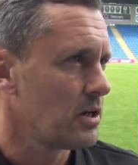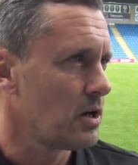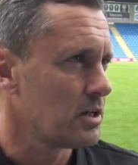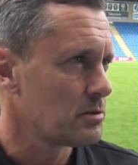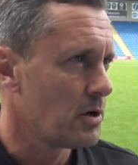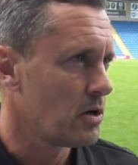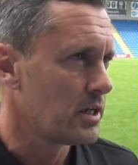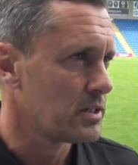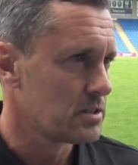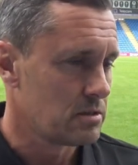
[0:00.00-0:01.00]
Let's be
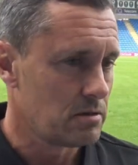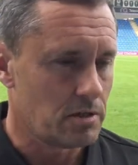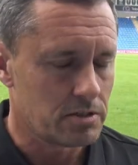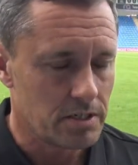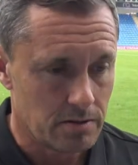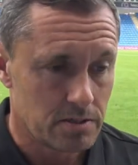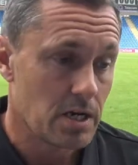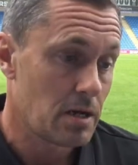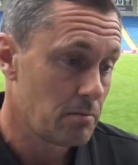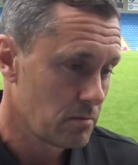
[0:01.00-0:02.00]
honest. At the same
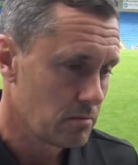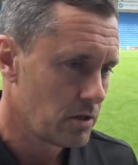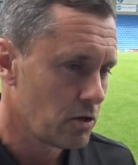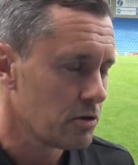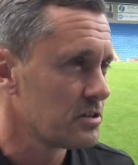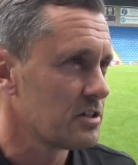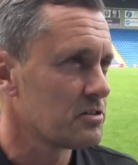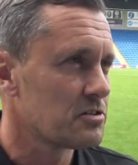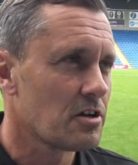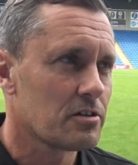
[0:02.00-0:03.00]
time, the
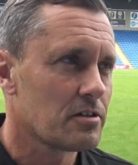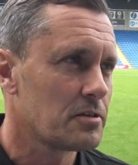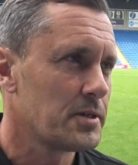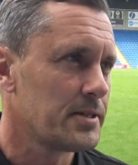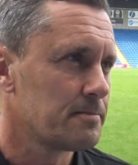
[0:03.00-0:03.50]
season starts next week.